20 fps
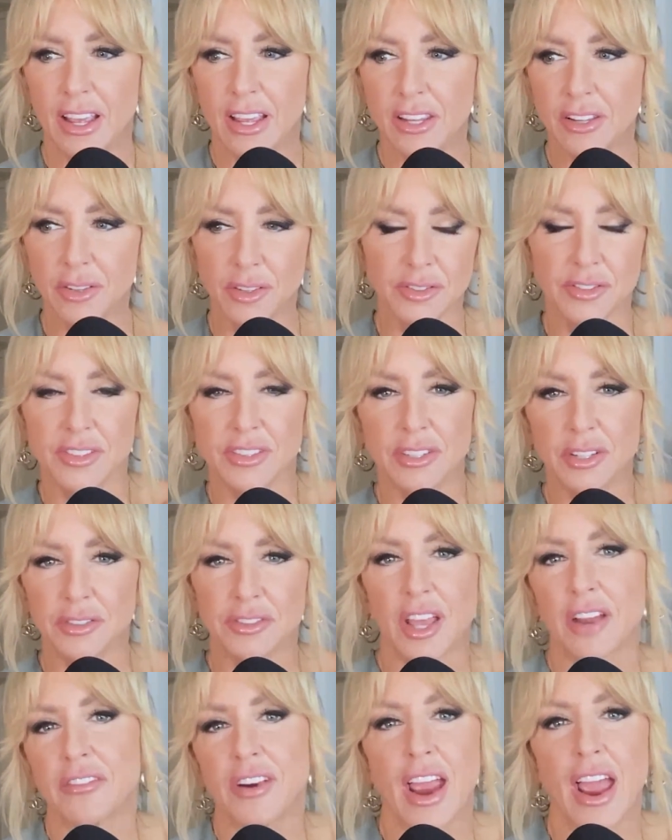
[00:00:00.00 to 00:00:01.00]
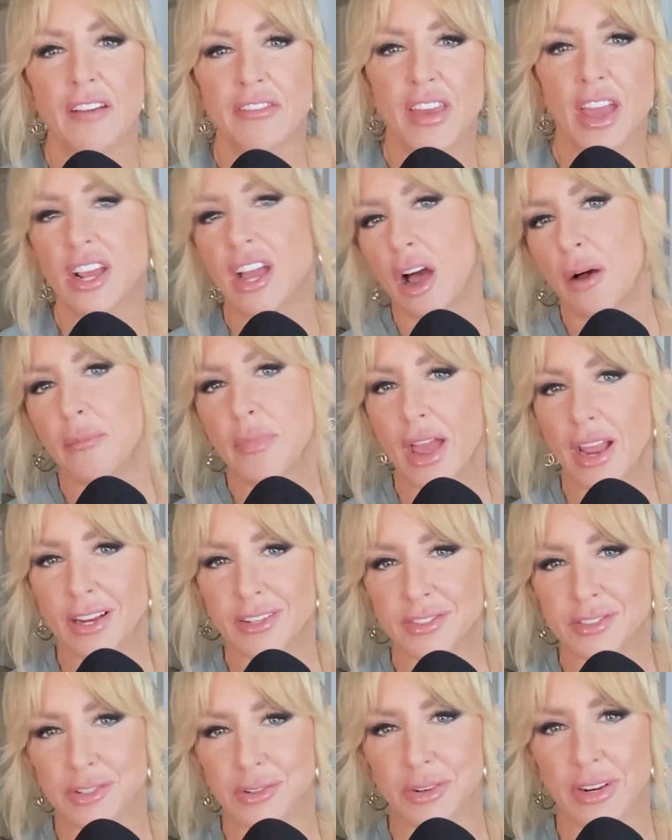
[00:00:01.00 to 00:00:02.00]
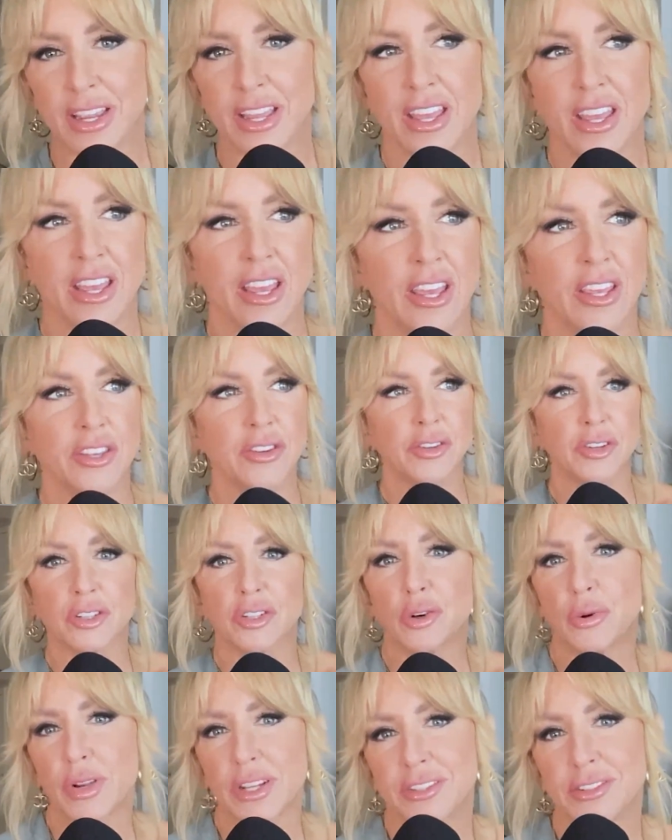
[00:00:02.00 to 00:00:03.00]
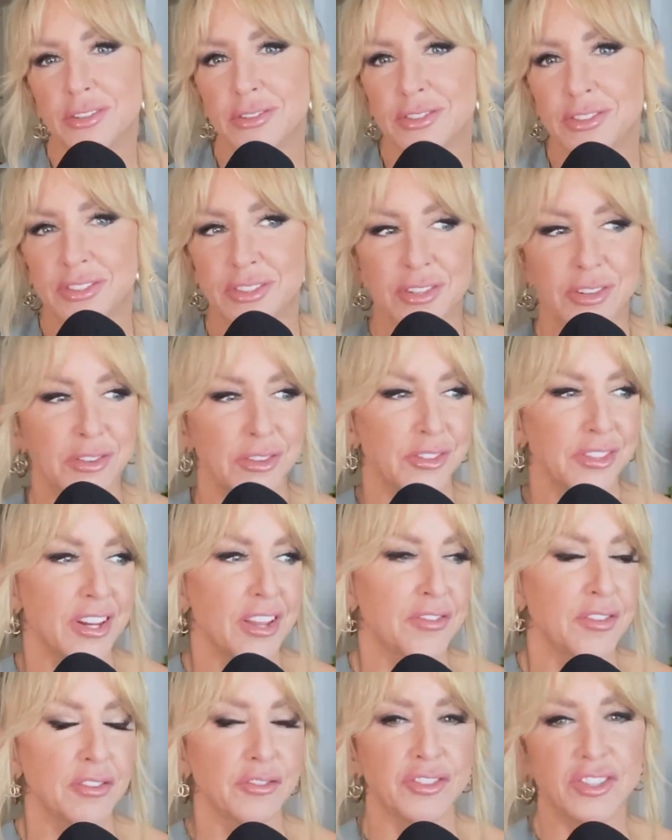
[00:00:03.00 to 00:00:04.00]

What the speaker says: you'll never have that comeback story. You could quit too soon. If you